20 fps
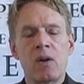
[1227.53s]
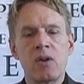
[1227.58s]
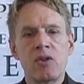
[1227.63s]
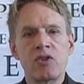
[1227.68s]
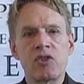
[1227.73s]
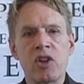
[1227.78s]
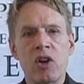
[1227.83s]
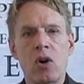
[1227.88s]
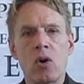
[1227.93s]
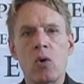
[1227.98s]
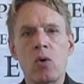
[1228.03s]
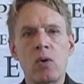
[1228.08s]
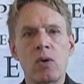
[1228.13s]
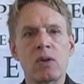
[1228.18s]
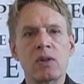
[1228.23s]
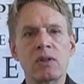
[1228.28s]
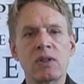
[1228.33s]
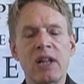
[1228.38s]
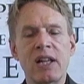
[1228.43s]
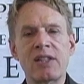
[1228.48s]
So
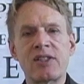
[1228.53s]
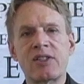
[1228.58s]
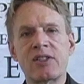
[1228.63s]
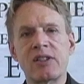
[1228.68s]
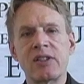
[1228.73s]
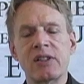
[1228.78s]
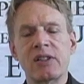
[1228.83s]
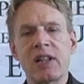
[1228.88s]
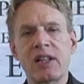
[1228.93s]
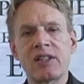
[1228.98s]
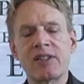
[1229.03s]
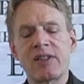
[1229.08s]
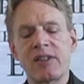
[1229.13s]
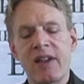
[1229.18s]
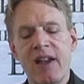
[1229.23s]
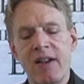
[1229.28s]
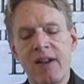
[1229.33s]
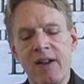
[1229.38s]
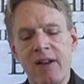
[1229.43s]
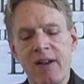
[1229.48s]

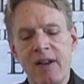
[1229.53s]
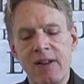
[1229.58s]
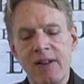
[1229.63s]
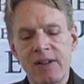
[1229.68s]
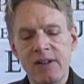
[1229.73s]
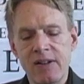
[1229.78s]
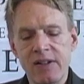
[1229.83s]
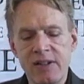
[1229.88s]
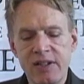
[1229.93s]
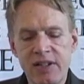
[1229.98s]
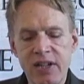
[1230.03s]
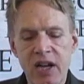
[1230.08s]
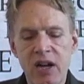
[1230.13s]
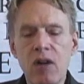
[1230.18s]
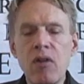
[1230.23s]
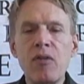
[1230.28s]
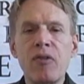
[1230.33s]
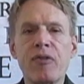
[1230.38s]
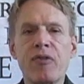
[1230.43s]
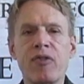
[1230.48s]
let's
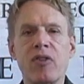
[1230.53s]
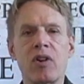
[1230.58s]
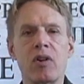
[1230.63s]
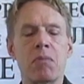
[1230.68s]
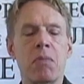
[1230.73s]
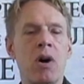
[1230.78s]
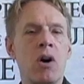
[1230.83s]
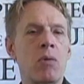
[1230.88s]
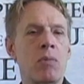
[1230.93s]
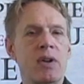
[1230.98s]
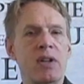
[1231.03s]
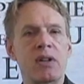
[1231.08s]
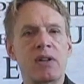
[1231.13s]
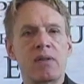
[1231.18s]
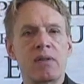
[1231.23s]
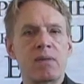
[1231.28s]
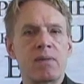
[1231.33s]
delve for a moment